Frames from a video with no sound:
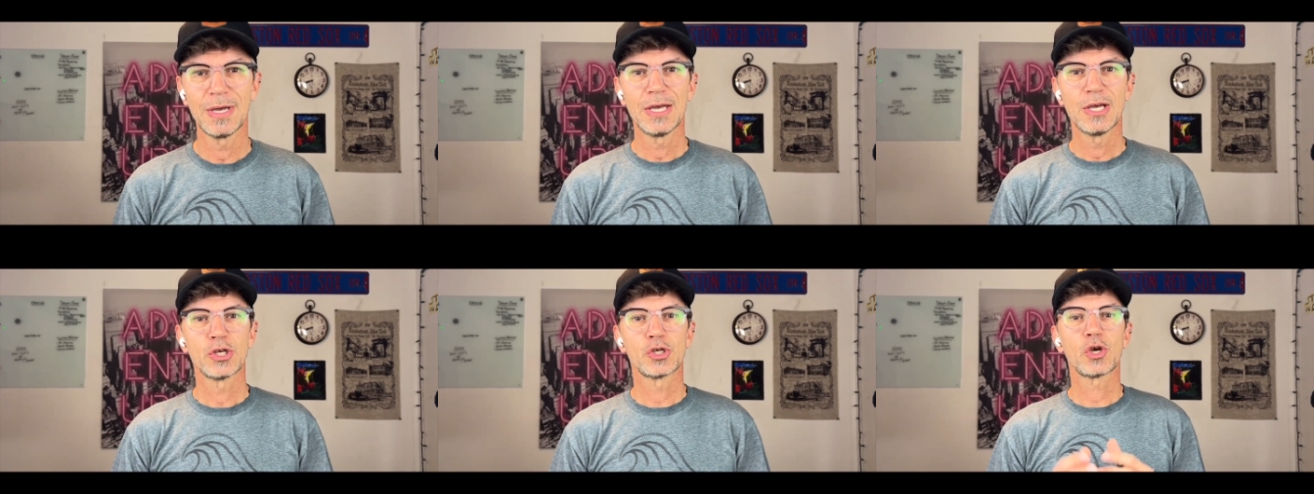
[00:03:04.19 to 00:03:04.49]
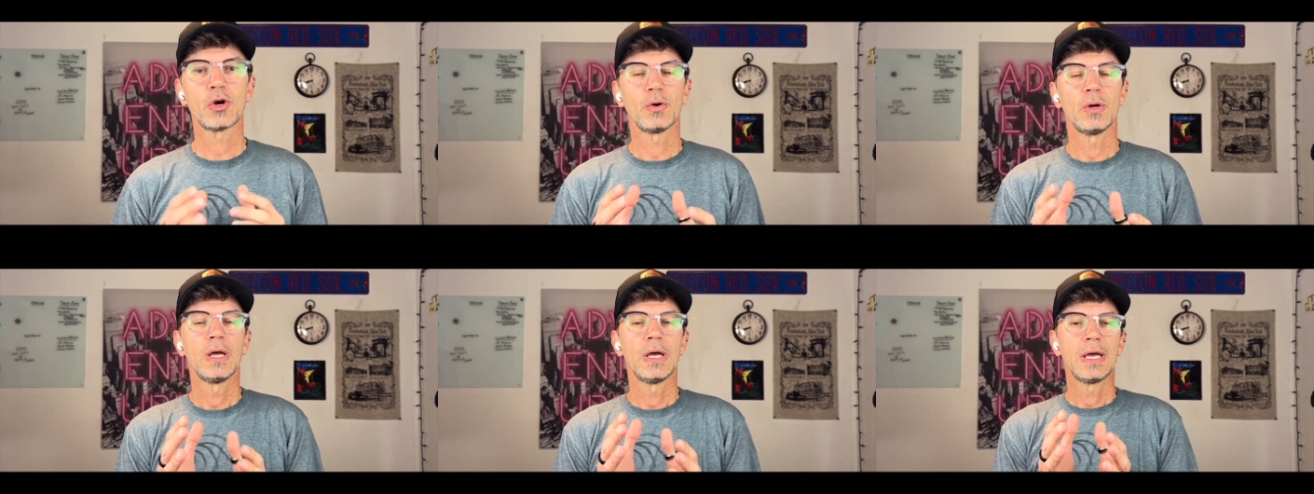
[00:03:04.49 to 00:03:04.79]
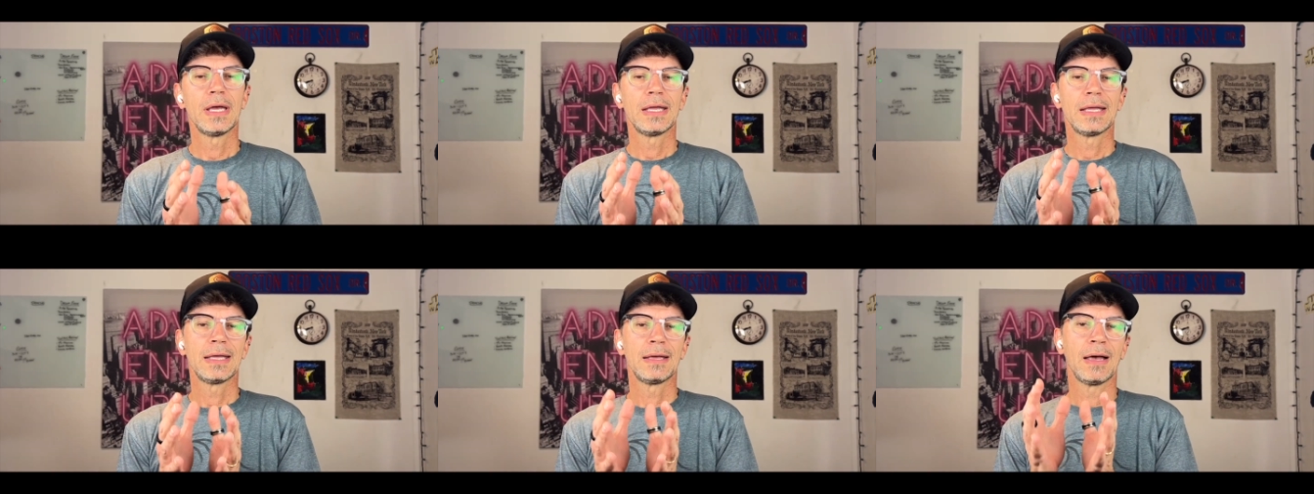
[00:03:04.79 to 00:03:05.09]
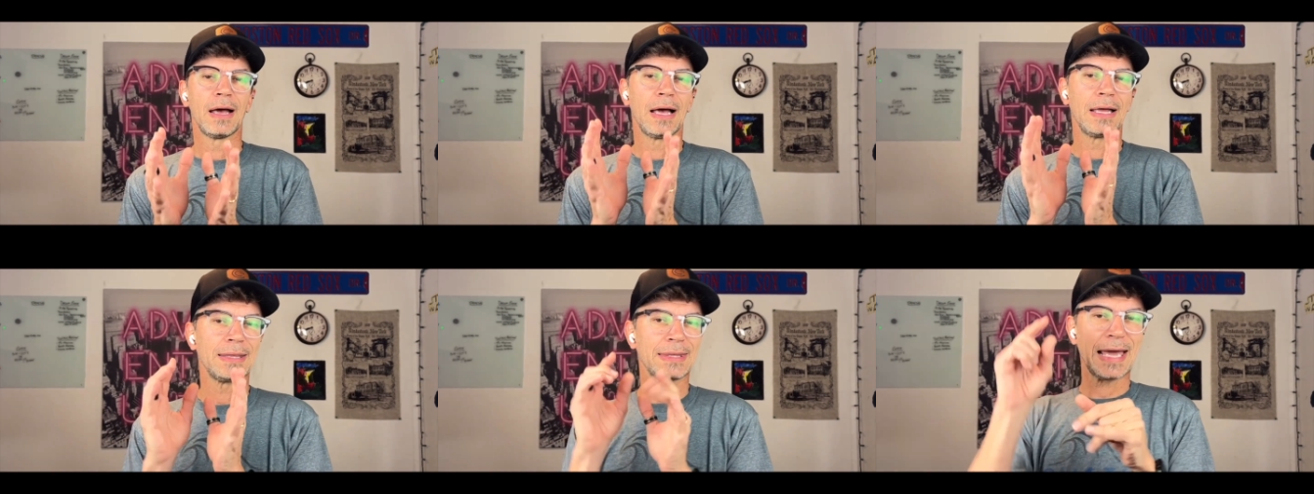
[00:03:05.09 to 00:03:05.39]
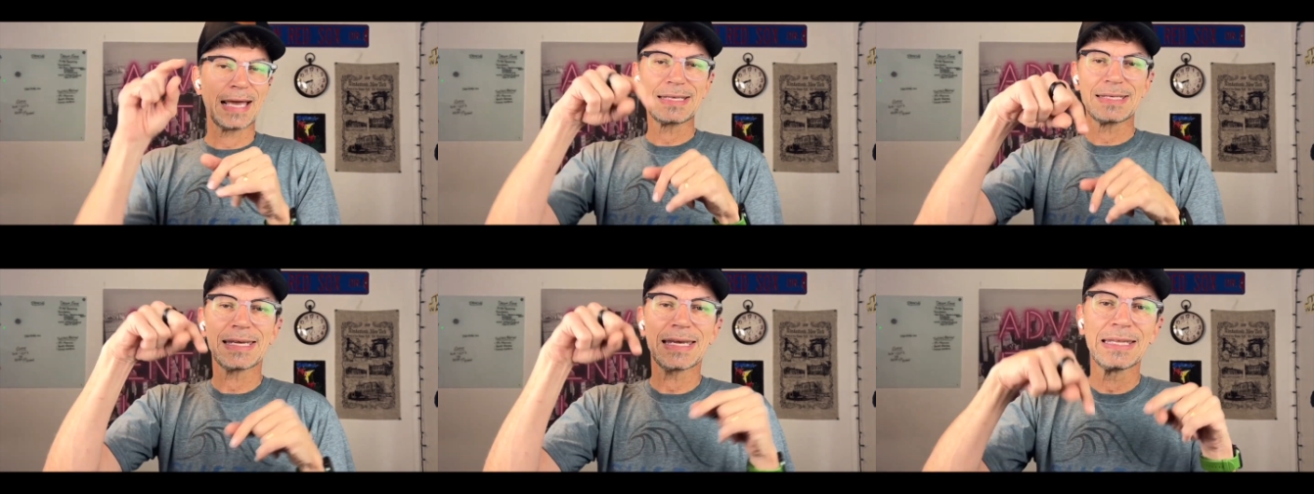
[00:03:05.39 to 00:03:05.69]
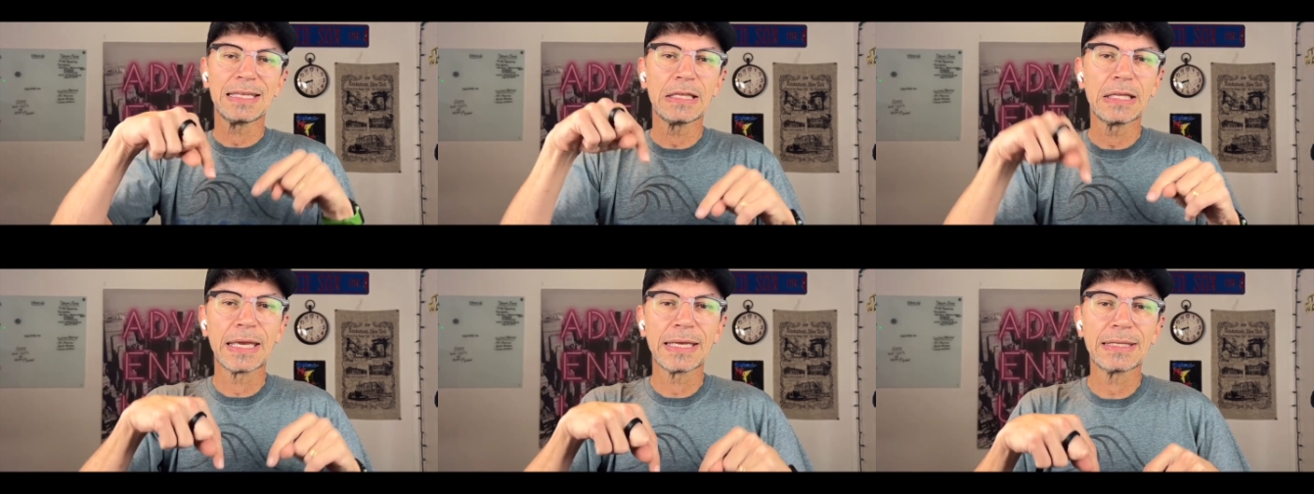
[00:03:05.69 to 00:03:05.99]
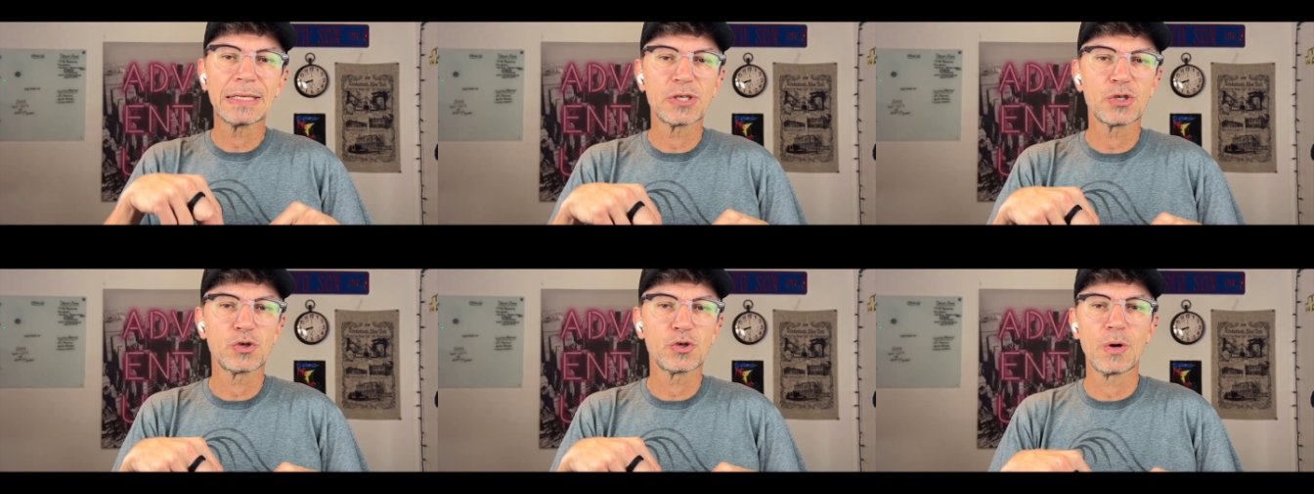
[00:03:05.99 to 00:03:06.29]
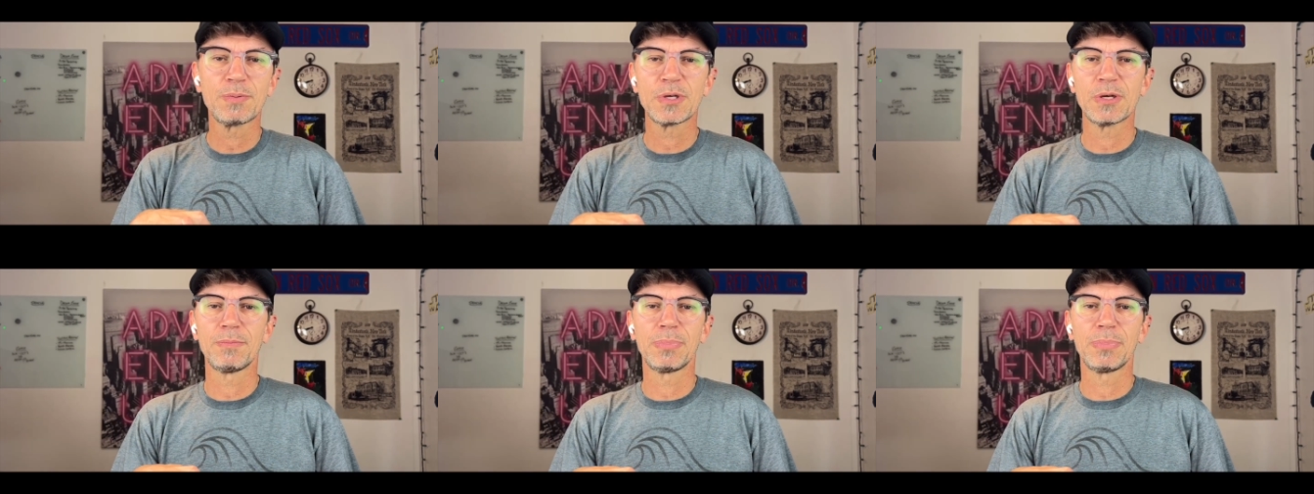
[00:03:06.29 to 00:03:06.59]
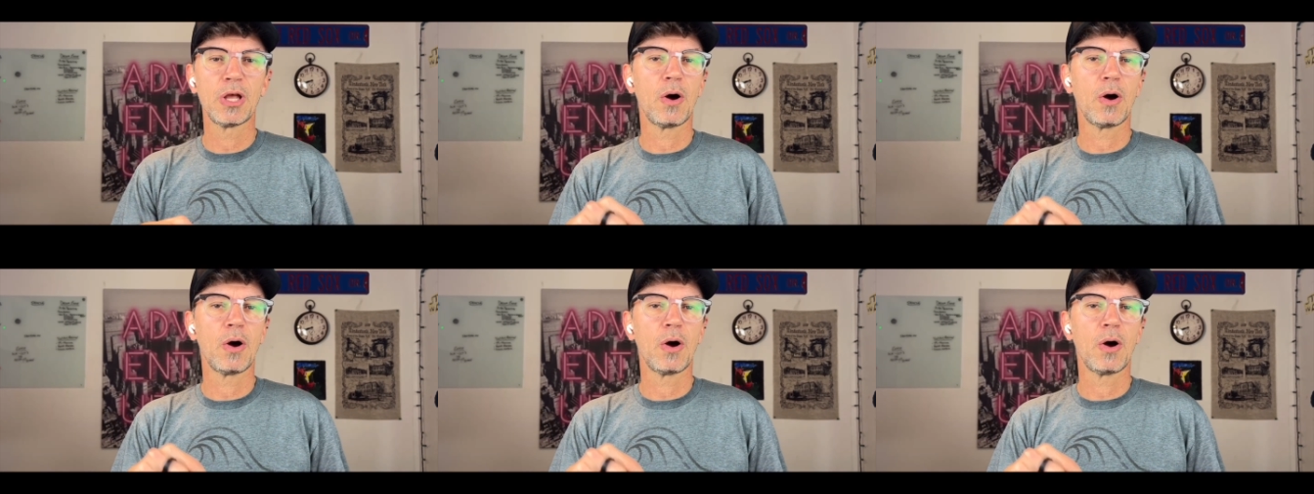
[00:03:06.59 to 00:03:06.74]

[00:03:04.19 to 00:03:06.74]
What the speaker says: So that's in the link description below.